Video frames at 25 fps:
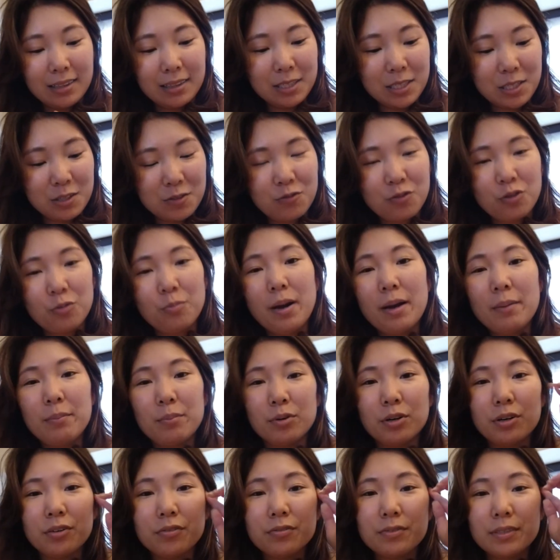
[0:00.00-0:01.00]
this for my
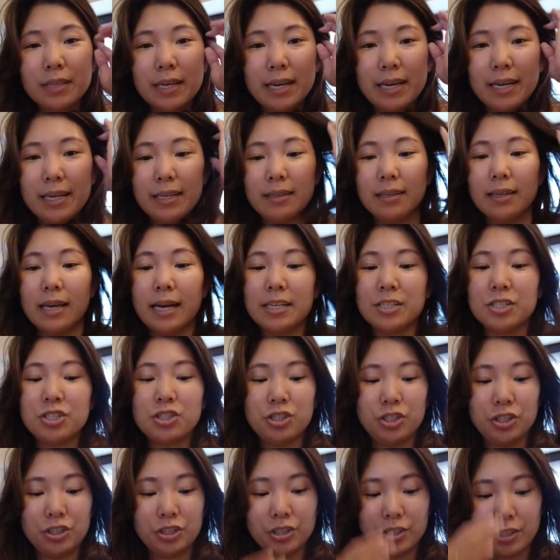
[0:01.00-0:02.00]
birthday
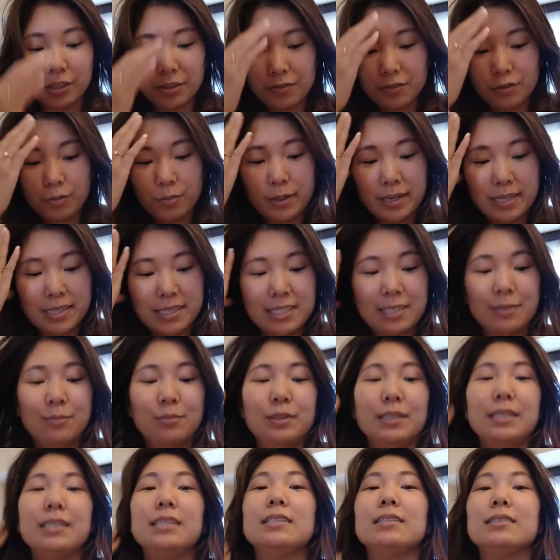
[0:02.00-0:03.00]
last year from my
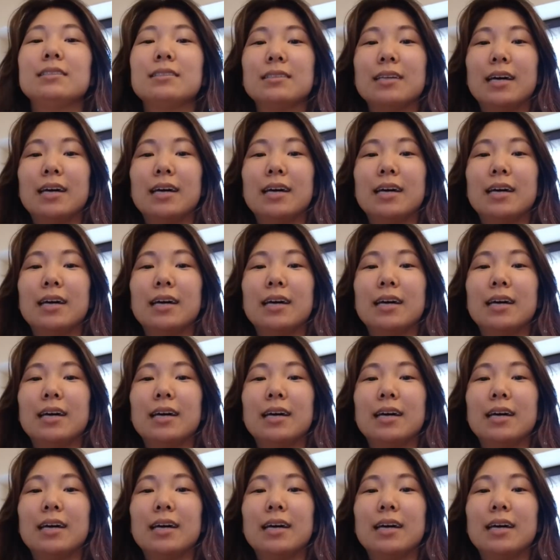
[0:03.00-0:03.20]
siblings.